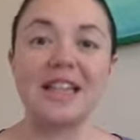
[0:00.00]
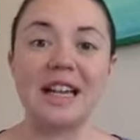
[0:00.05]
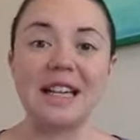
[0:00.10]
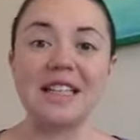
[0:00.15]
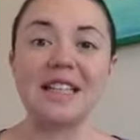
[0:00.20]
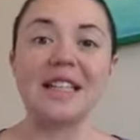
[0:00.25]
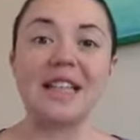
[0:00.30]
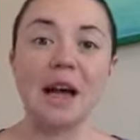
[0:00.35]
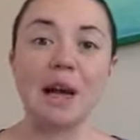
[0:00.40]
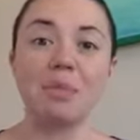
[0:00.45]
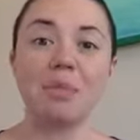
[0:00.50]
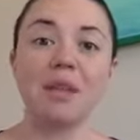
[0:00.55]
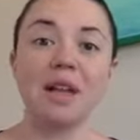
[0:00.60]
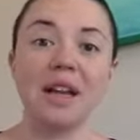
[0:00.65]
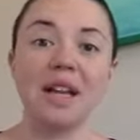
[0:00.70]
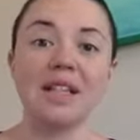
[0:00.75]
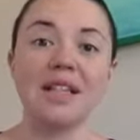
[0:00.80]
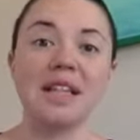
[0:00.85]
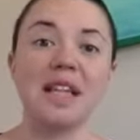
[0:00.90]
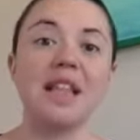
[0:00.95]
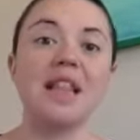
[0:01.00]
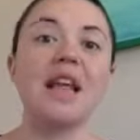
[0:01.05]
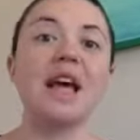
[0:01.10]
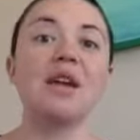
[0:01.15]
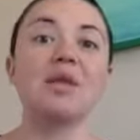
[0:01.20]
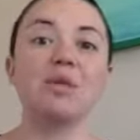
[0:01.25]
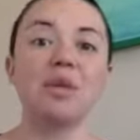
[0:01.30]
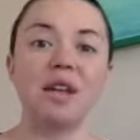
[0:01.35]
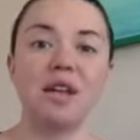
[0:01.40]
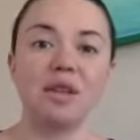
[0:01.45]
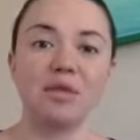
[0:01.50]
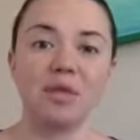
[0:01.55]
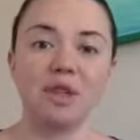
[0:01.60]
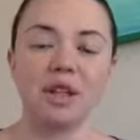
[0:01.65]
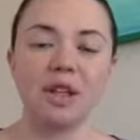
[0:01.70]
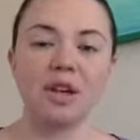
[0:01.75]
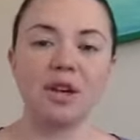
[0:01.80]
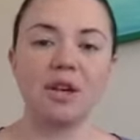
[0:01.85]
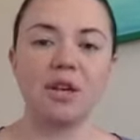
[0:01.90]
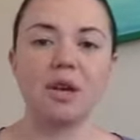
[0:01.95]
get to that place, and then we can
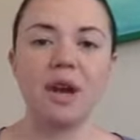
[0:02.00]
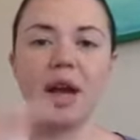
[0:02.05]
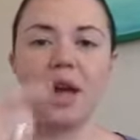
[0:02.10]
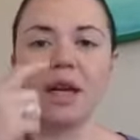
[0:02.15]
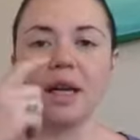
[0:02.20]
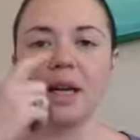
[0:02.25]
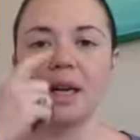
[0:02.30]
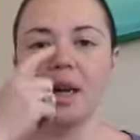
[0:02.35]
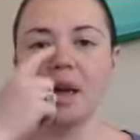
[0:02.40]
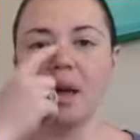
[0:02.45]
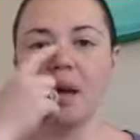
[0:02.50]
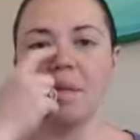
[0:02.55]
really create.